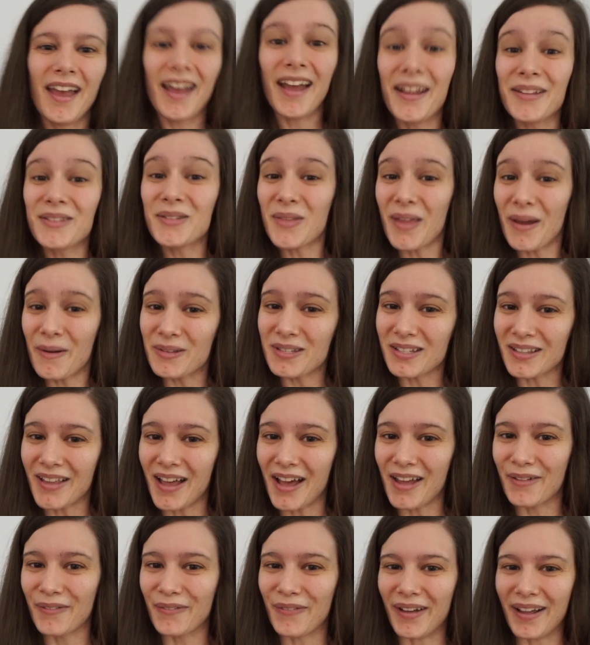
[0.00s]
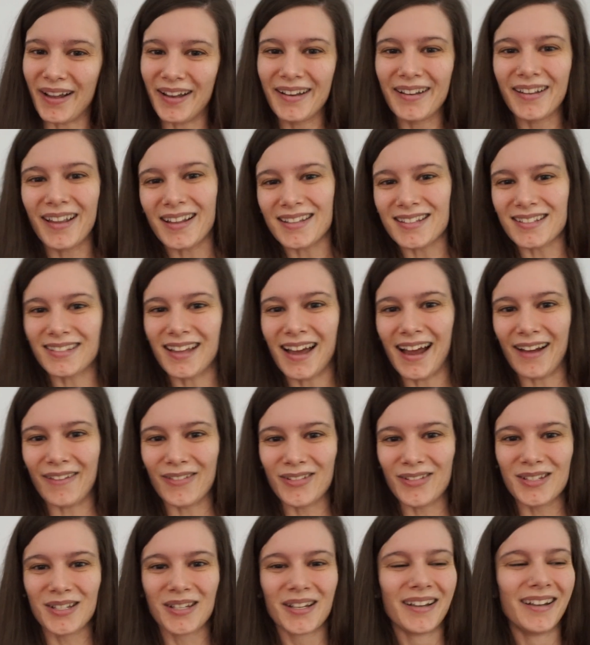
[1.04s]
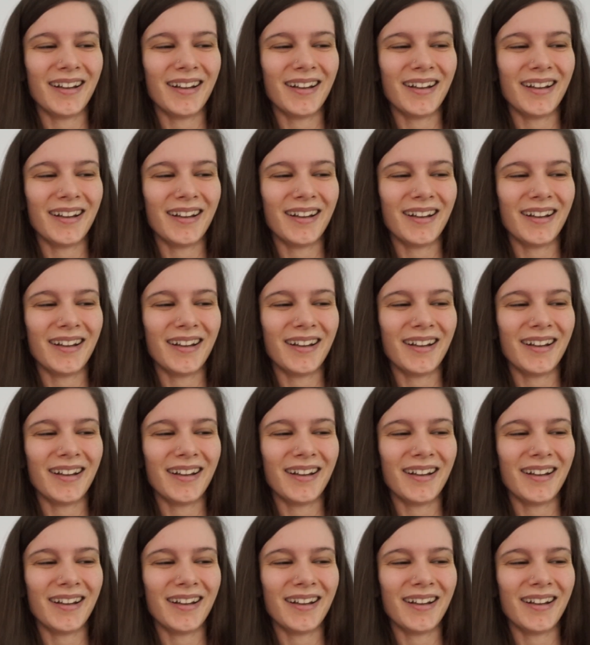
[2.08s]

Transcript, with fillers: And so that was a lot of fun, lots of laughs,